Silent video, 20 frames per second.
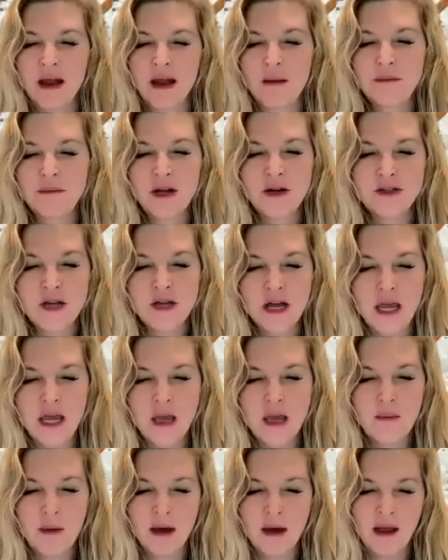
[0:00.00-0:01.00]
I'm not
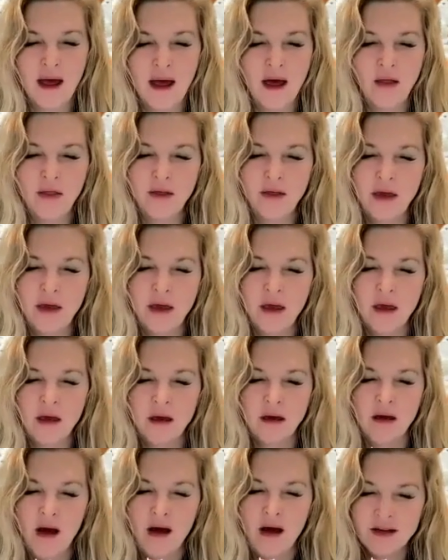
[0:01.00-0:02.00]
talking about a healthy,
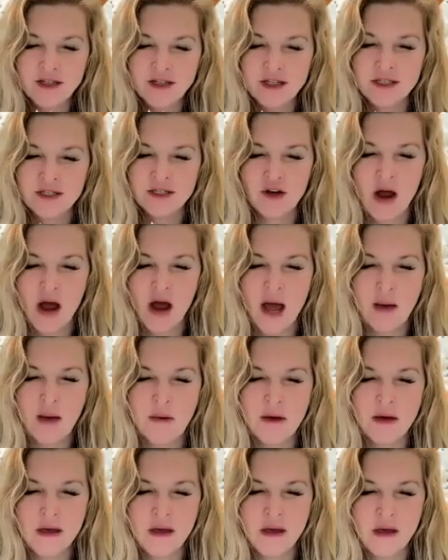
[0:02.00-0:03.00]
conscious tribe.
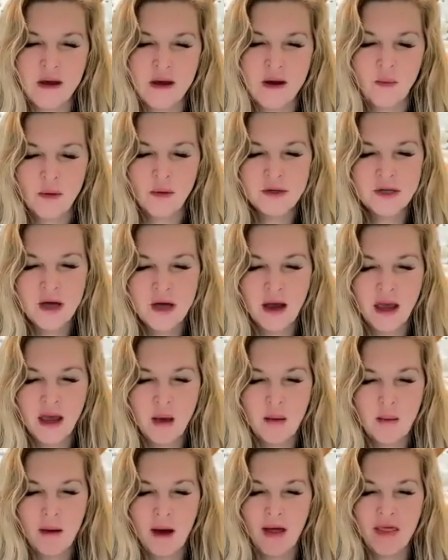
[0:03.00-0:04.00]
We're
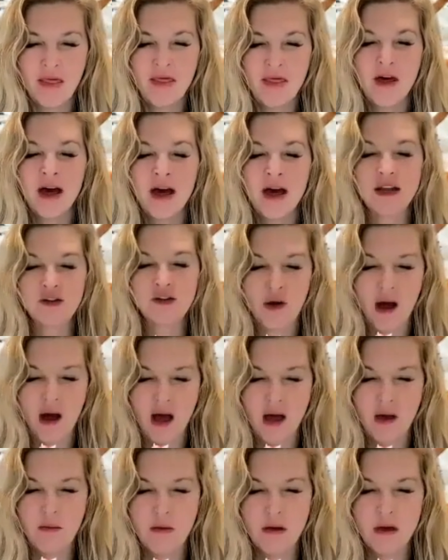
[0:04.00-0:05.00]
talking about the
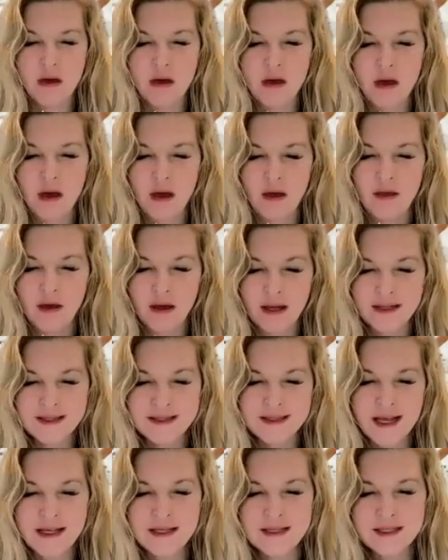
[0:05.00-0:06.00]
tribe, the
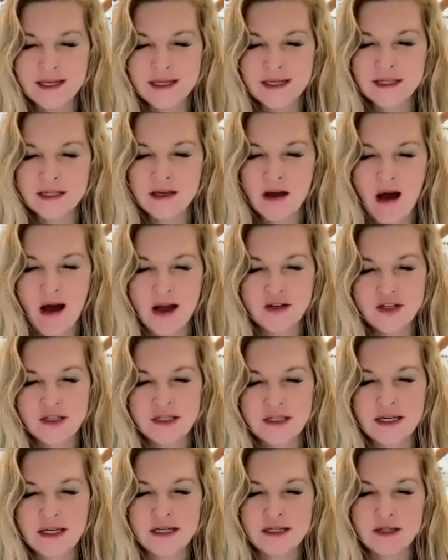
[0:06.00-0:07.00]
consensus
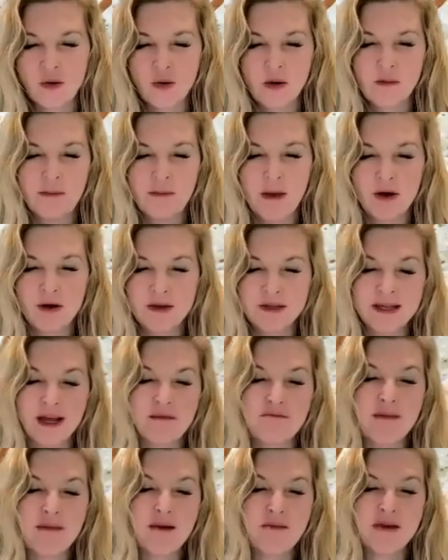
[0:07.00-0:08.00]
consciousness, or better
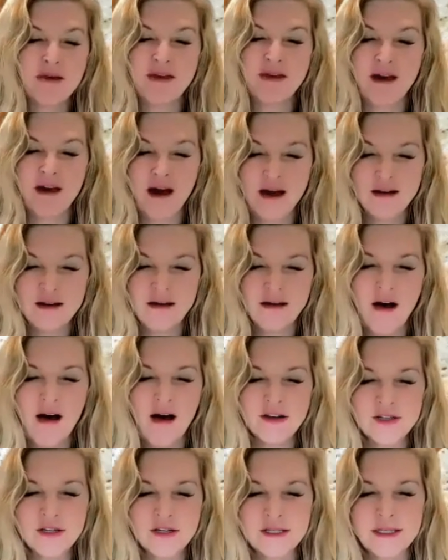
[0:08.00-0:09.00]
said, maybe the
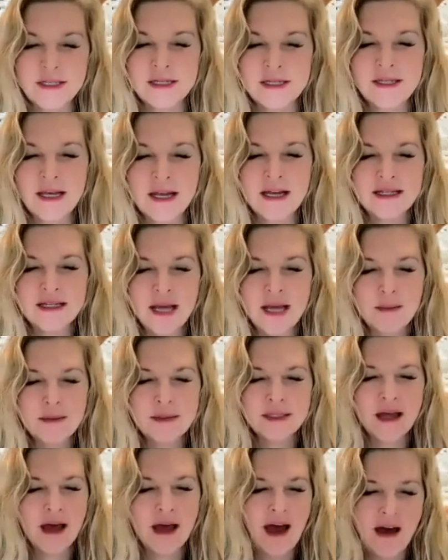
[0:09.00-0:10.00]
unconsciousness that
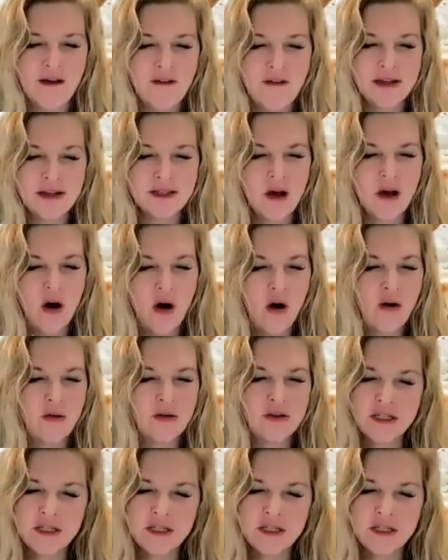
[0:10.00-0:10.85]
attempts to have us all